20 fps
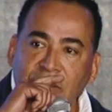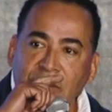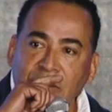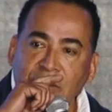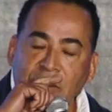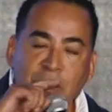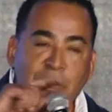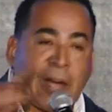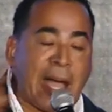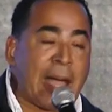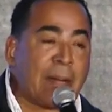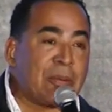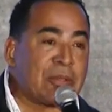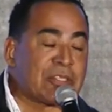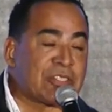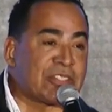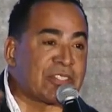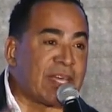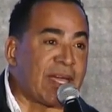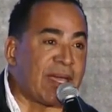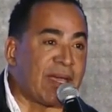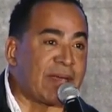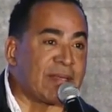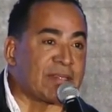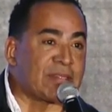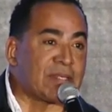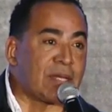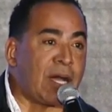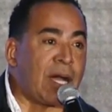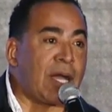The Bible
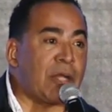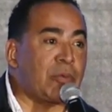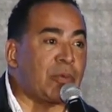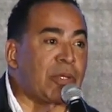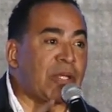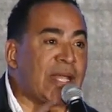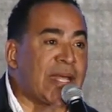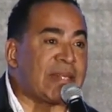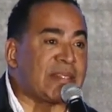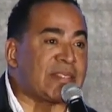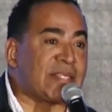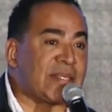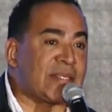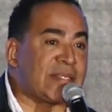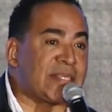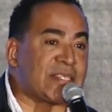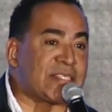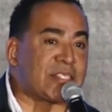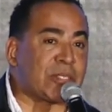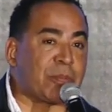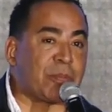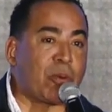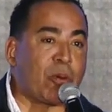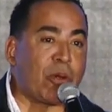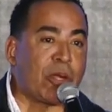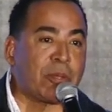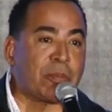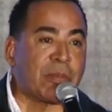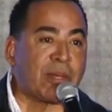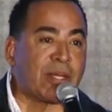says unrelenting
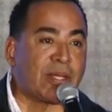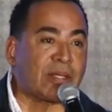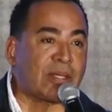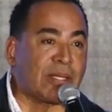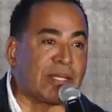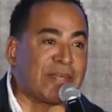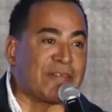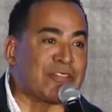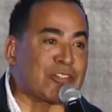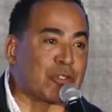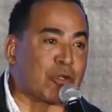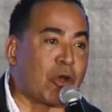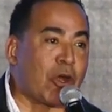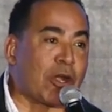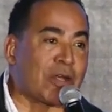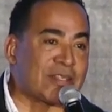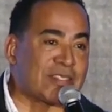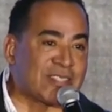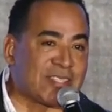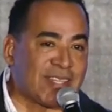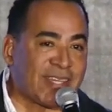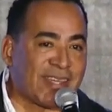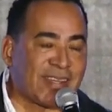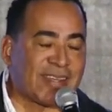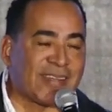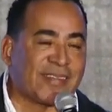disappointment leaves you heartsick.